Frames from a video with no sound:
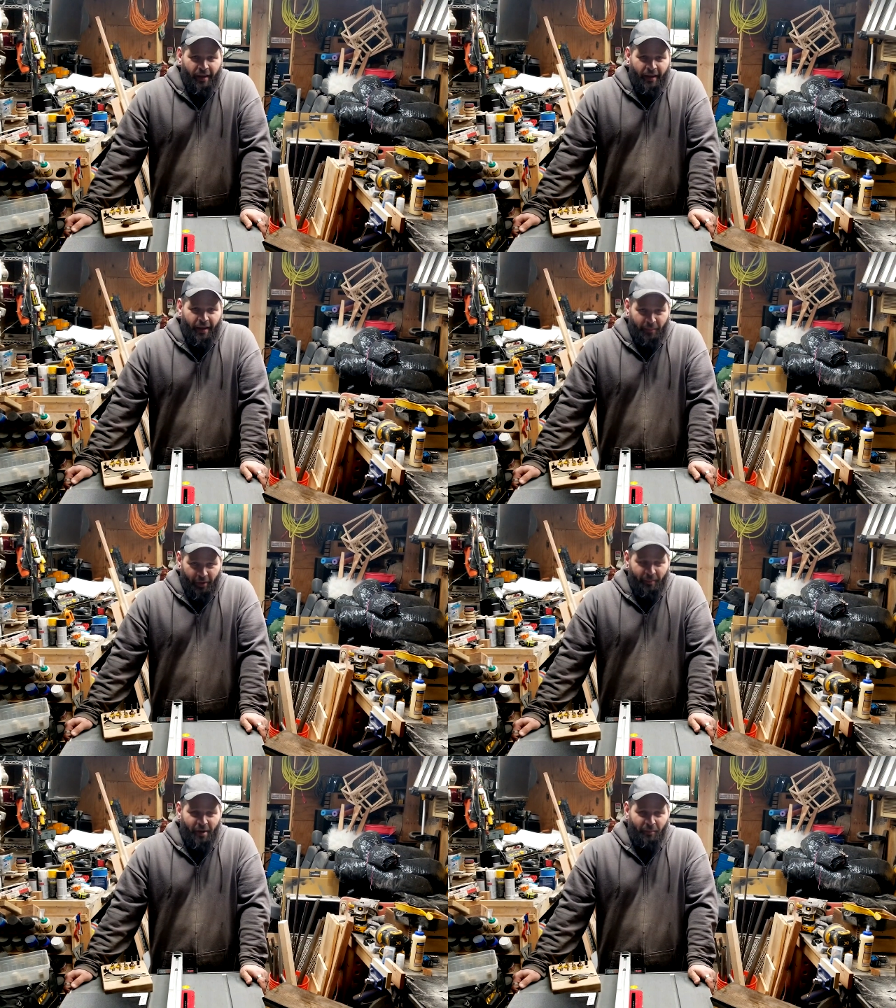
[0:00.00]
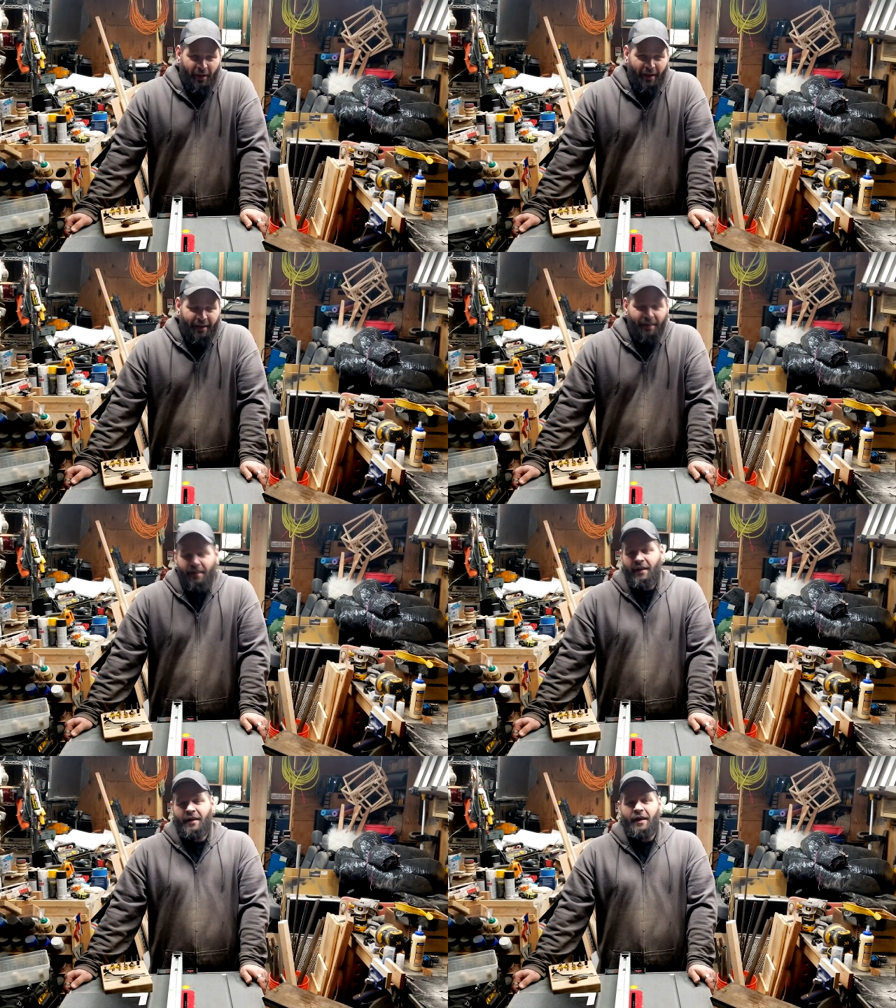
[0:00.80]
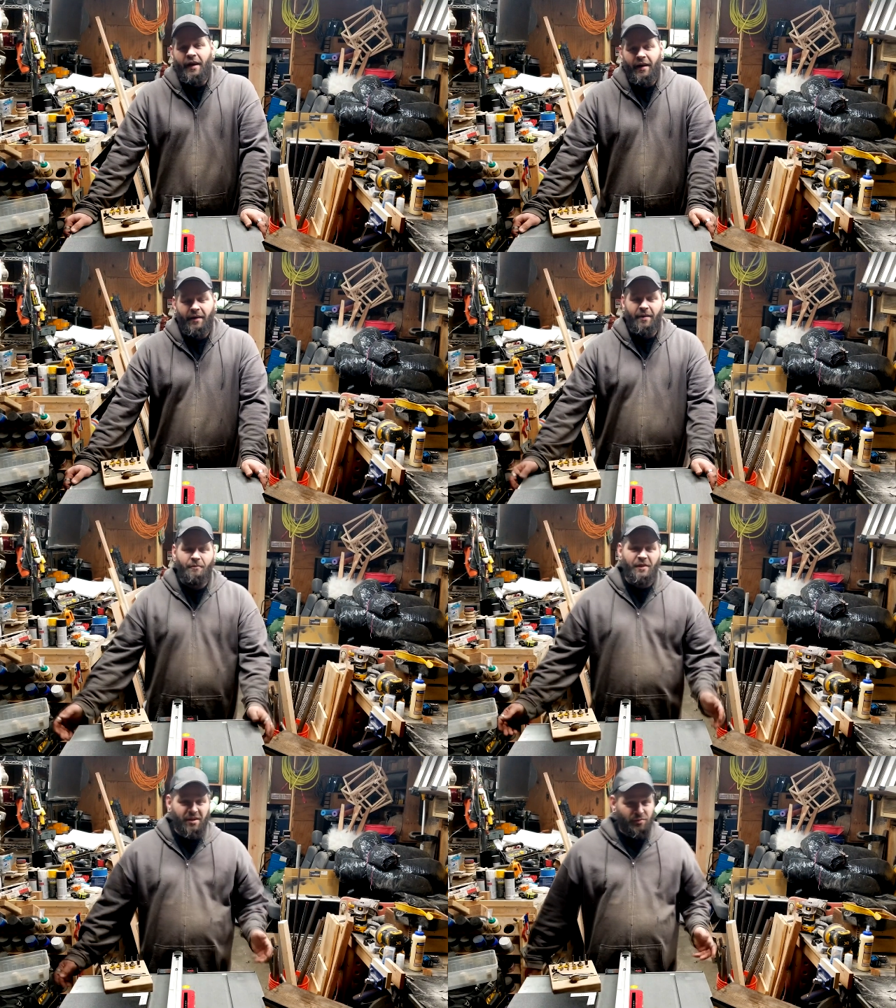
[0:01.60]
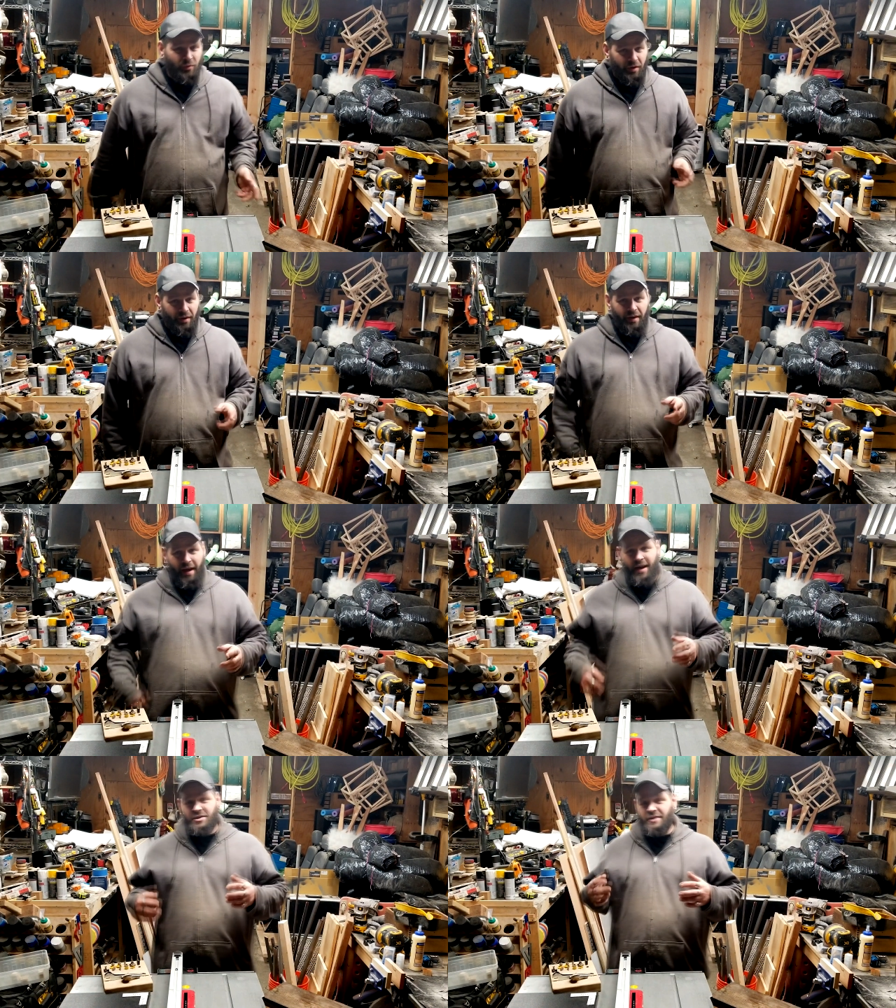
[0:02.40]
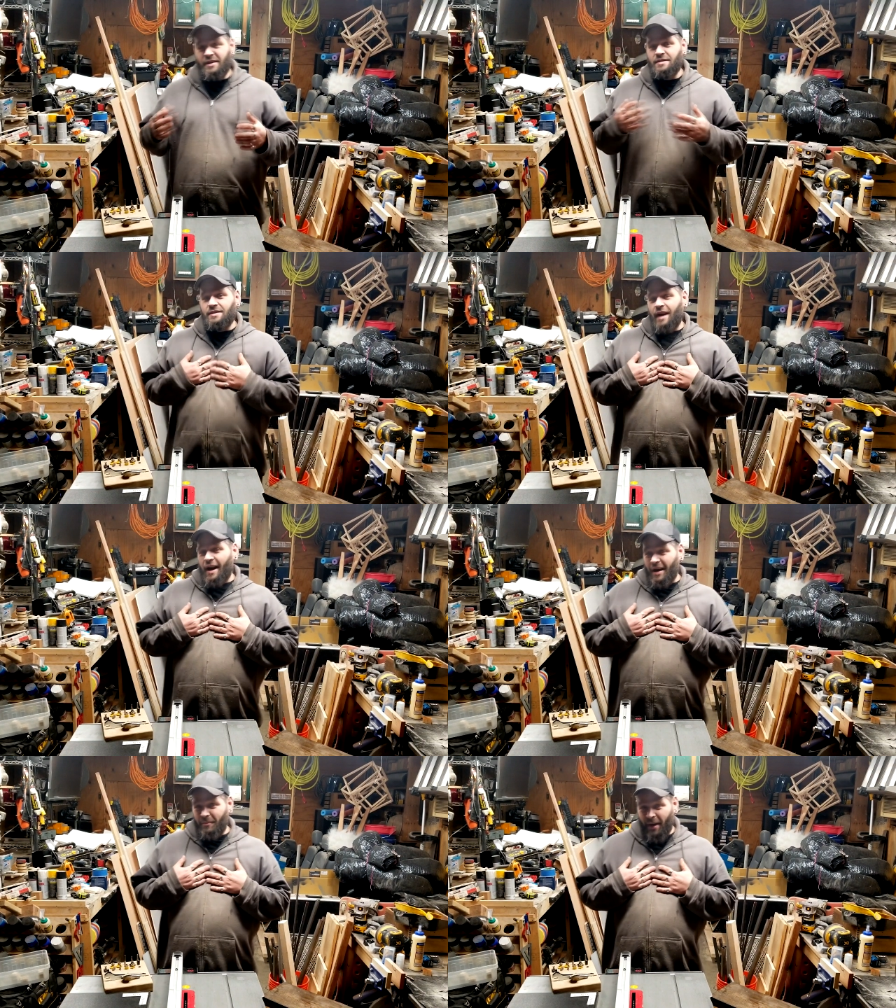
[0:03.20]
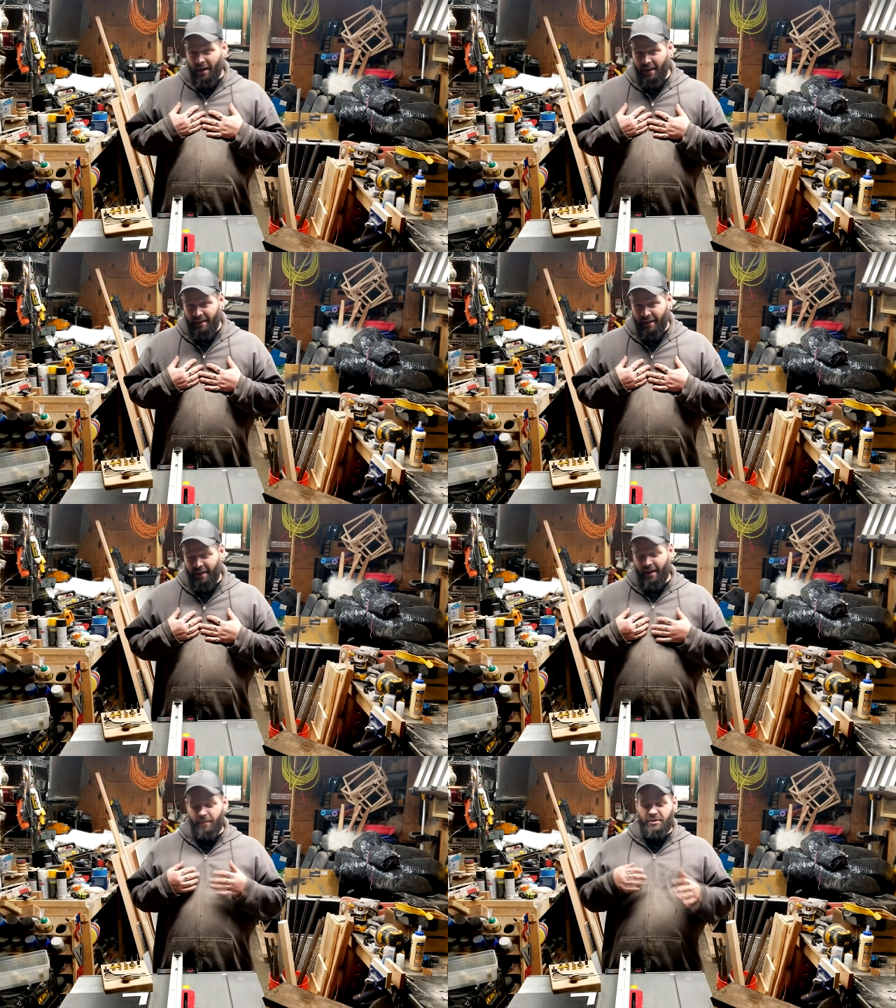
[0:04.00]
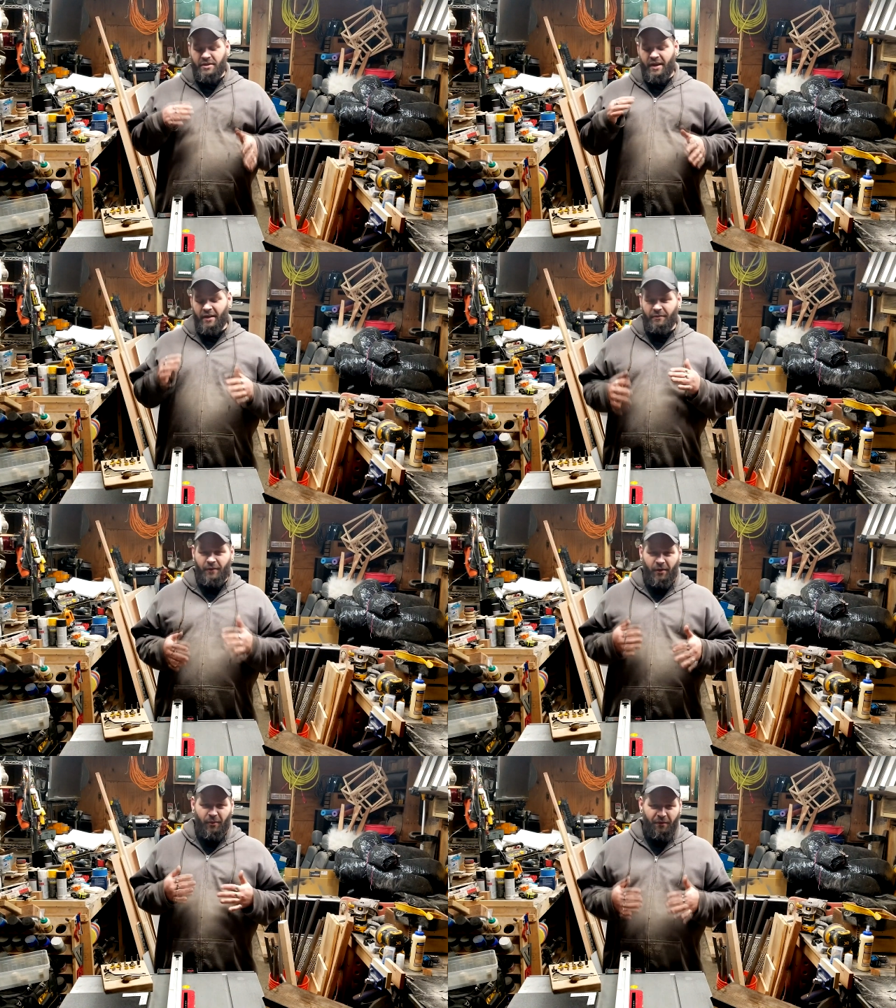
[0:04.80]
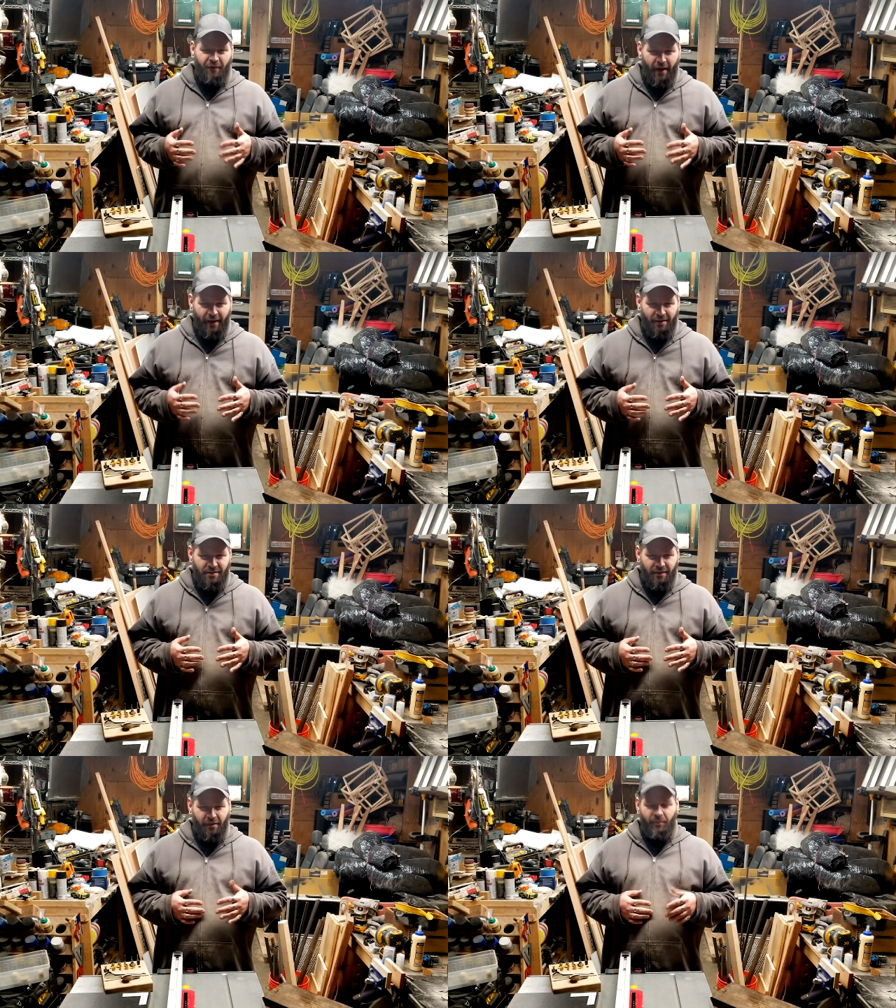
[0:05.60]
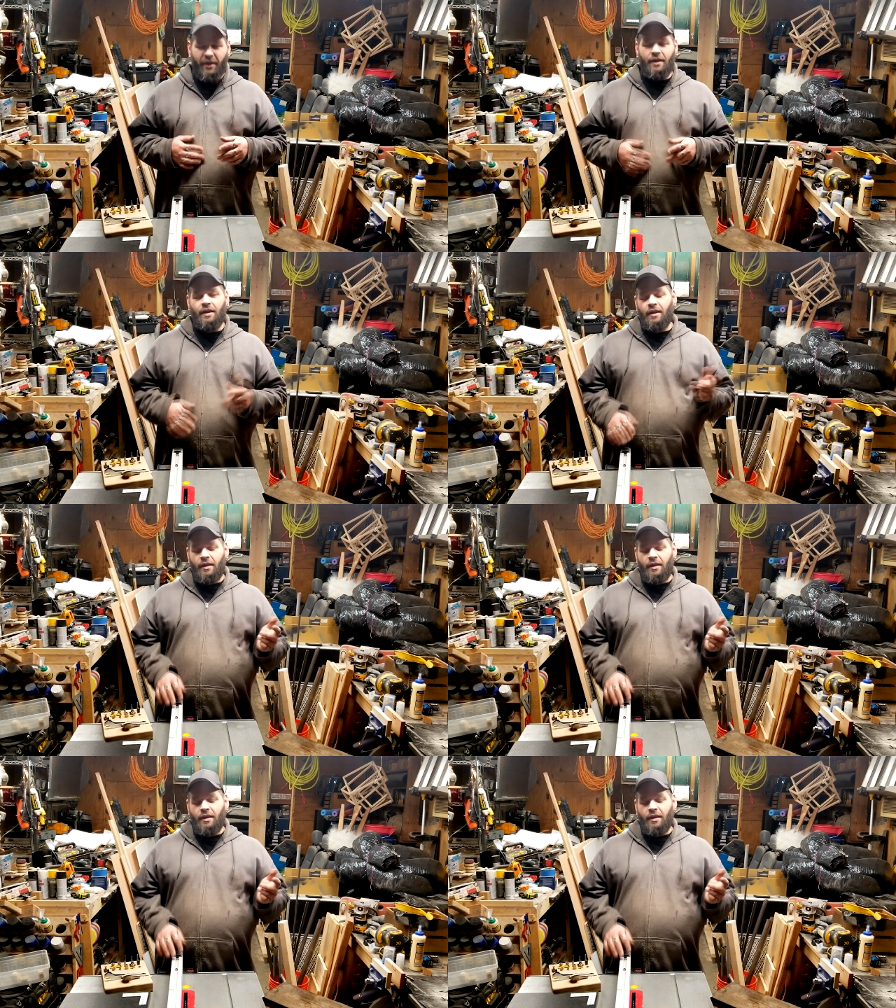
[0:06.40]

got to build a better block. This one actually is not my idea. I'm just kind of going to refine it just a little bit.